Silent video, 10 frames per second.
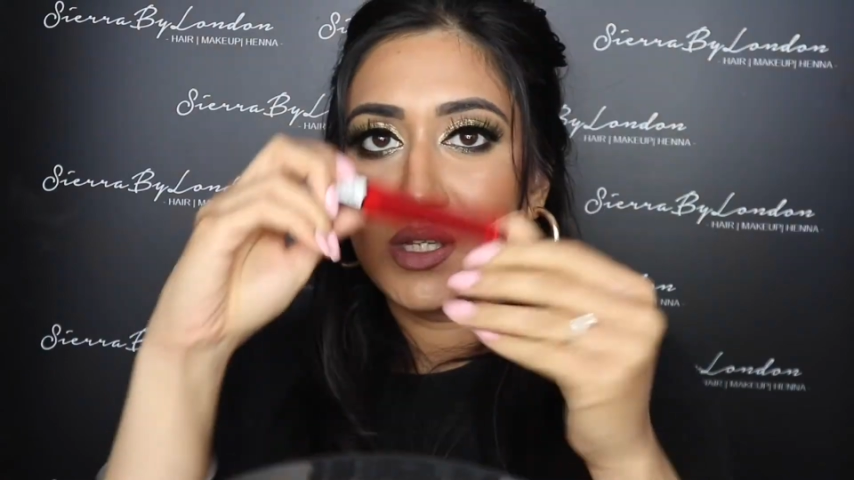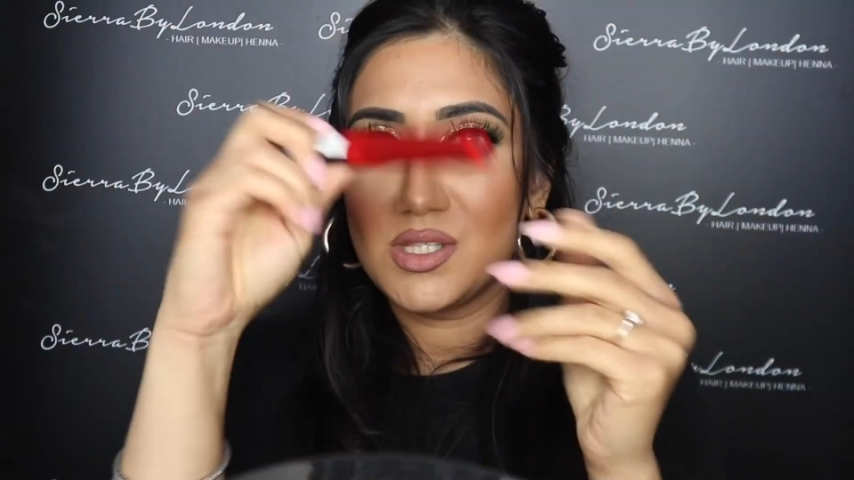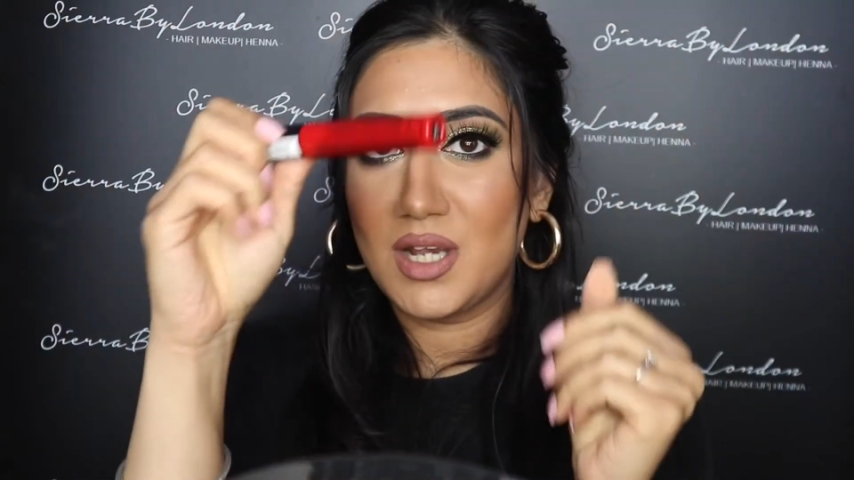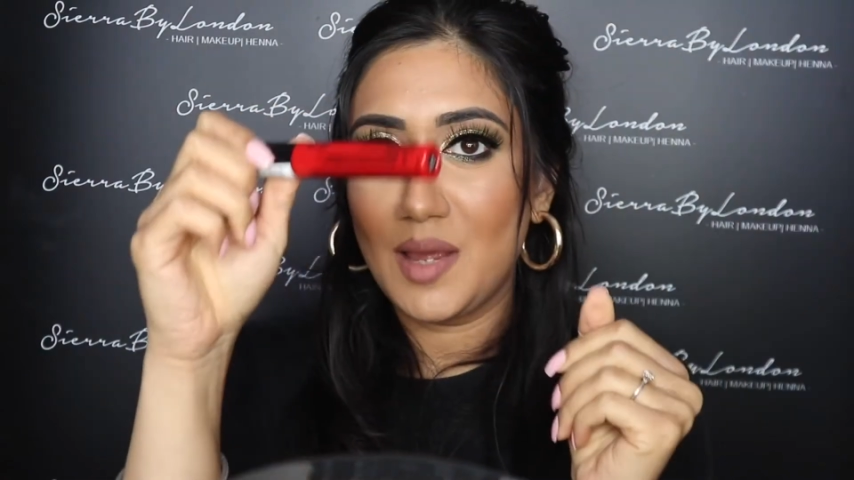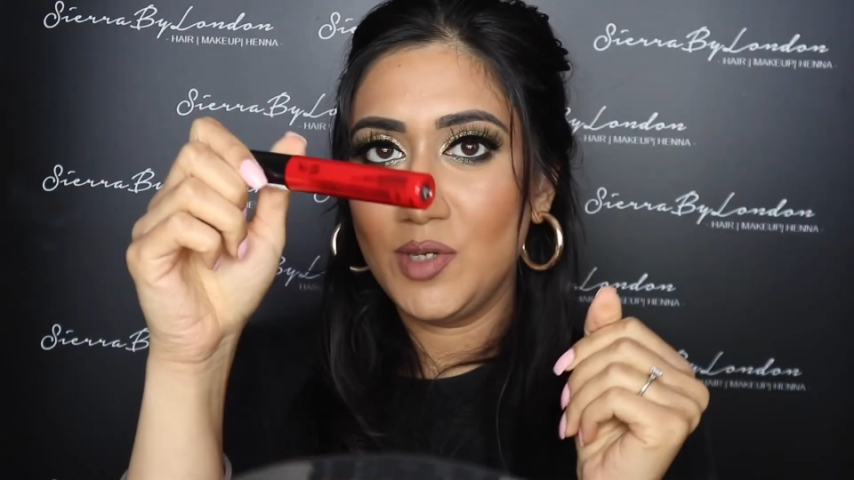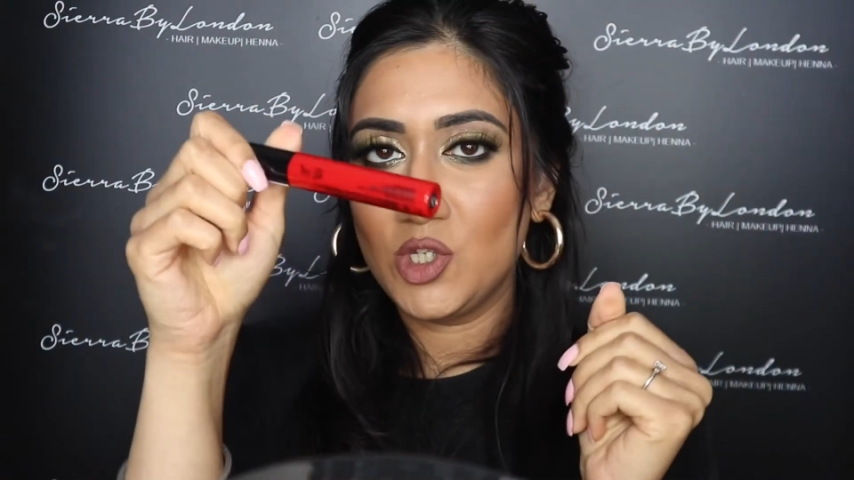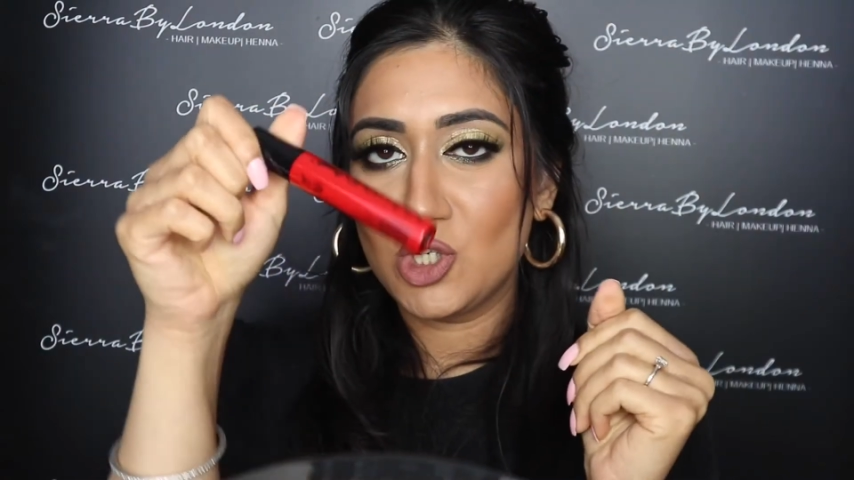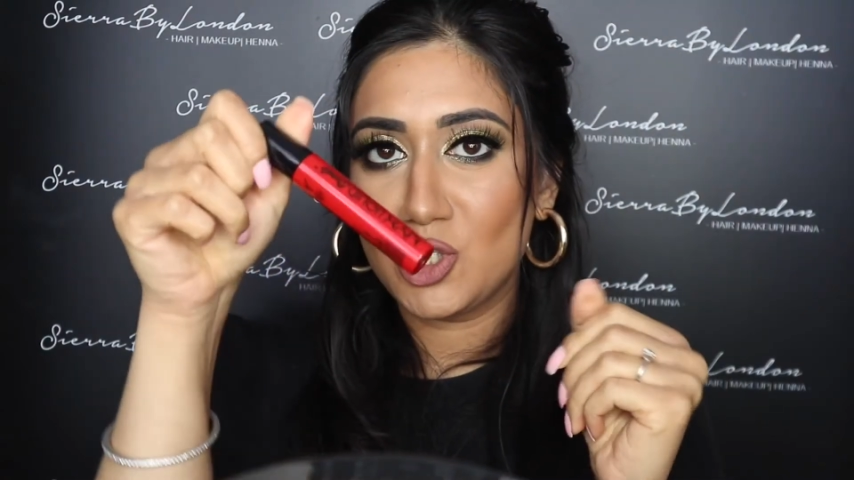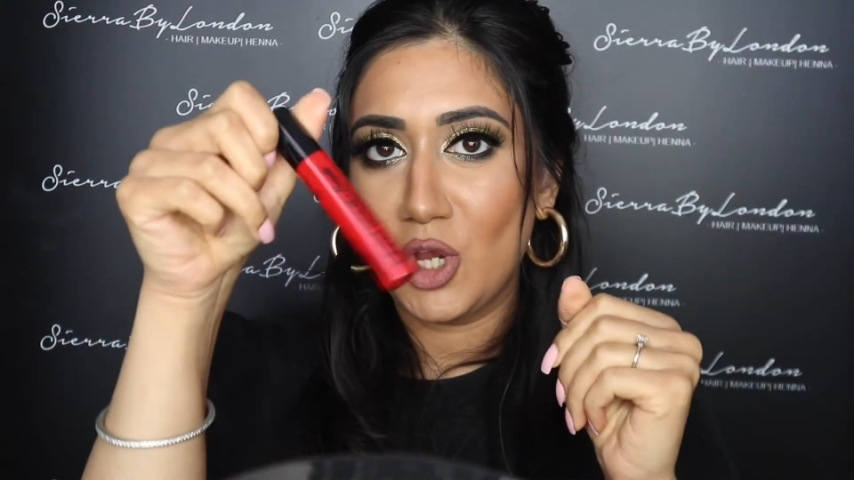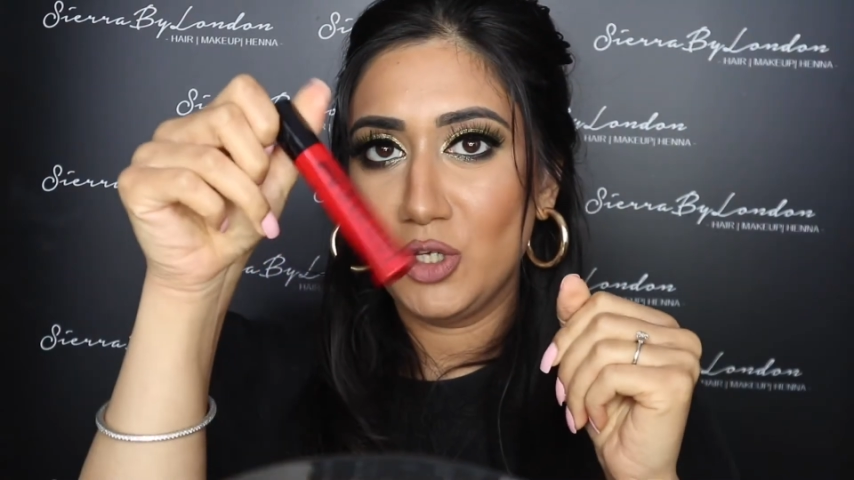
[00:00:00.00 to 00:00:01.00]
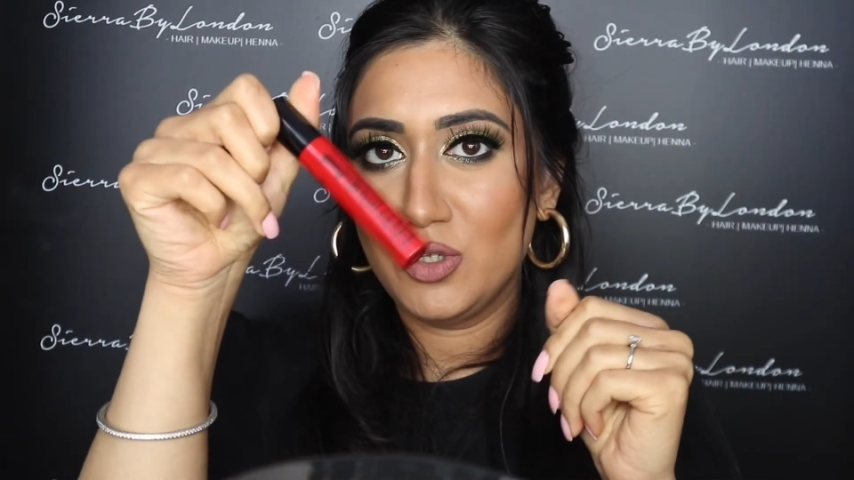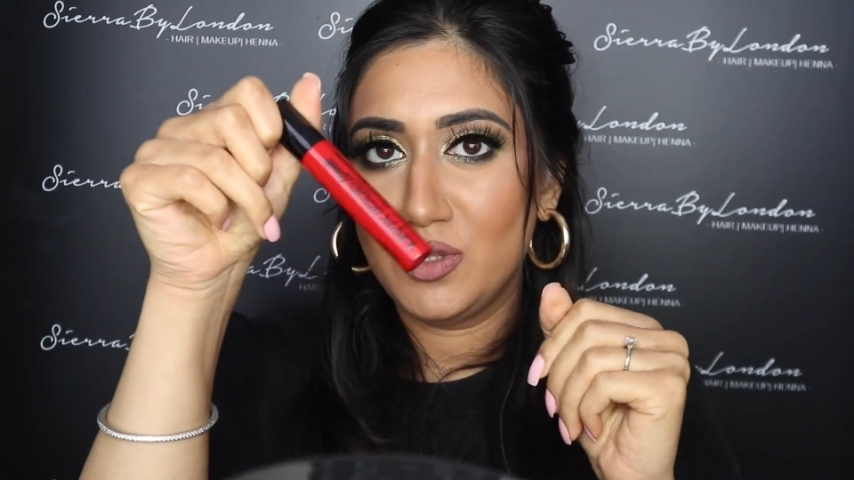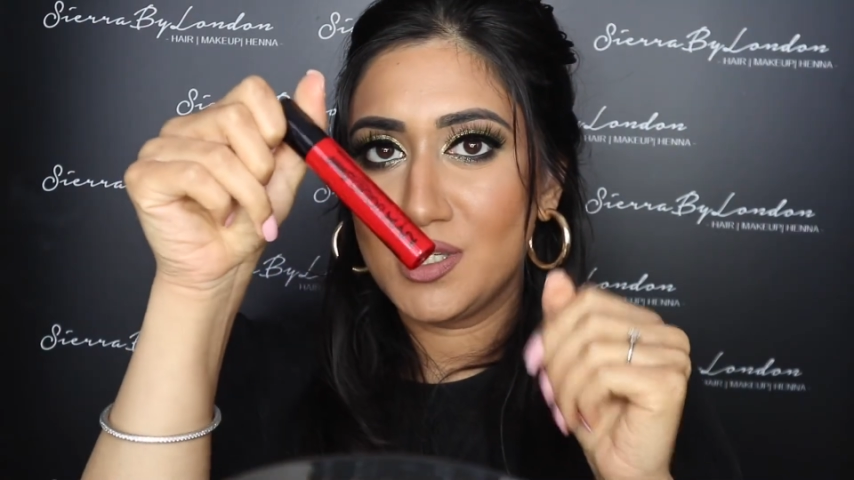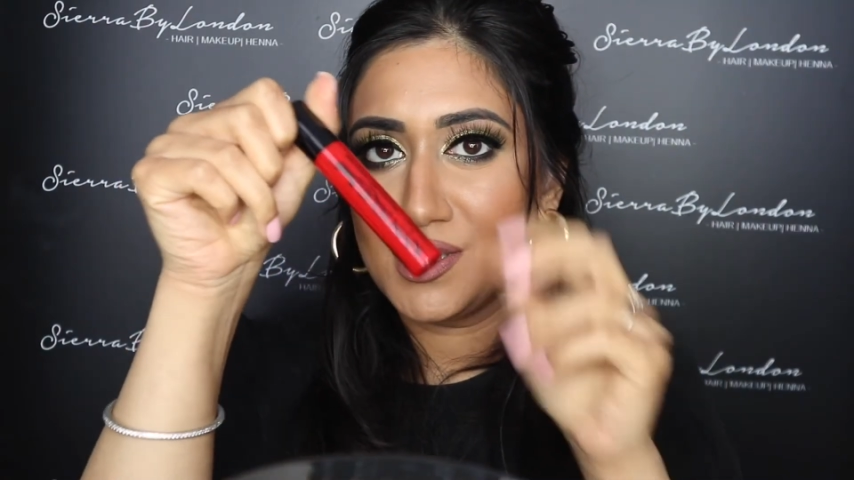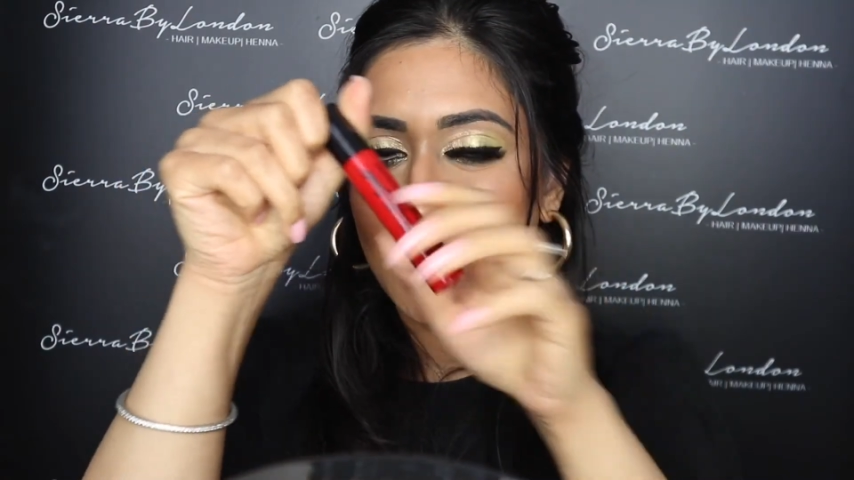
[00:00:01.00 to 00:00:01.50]
So let me just show you
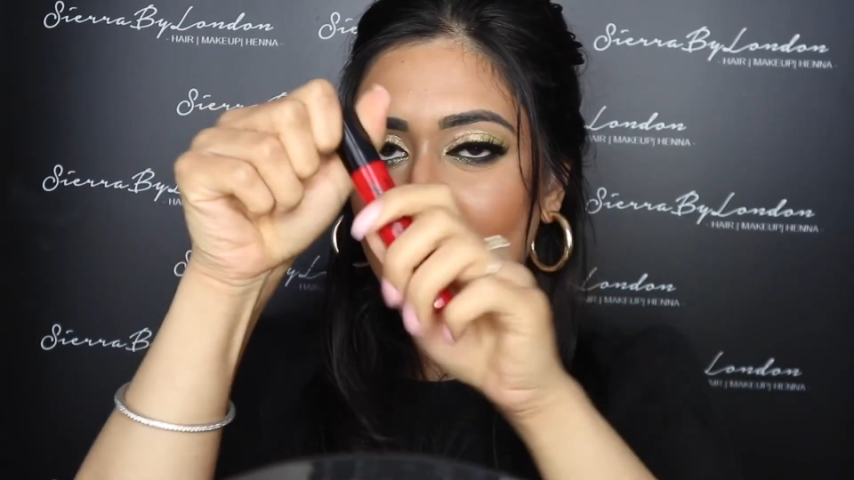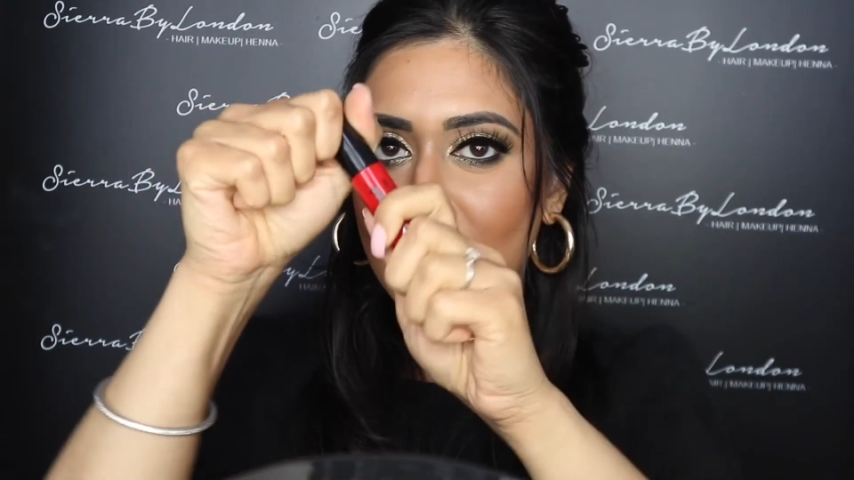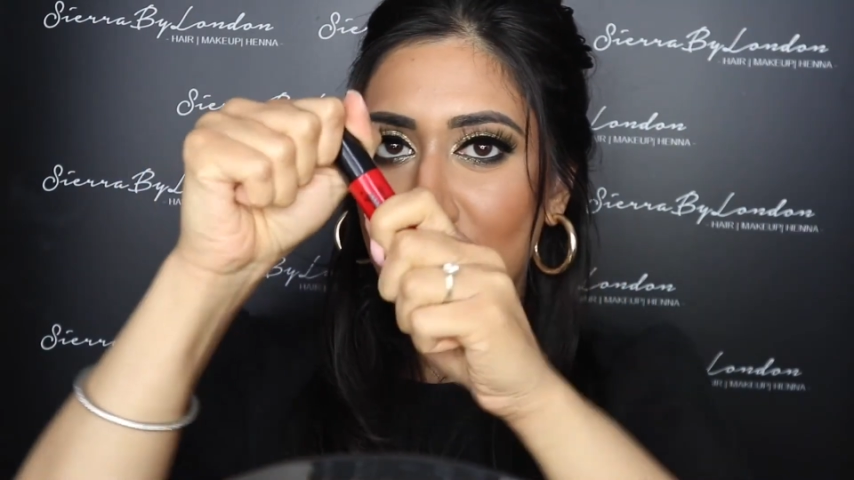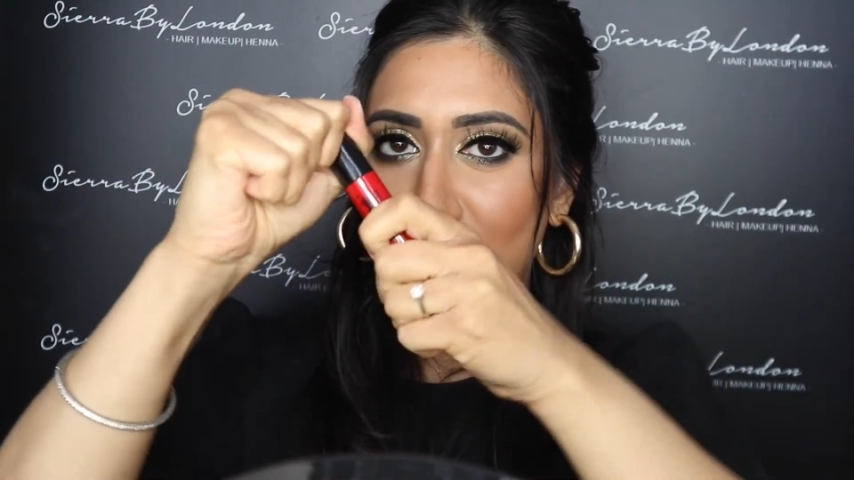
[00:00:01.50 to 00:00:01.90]
this Kitten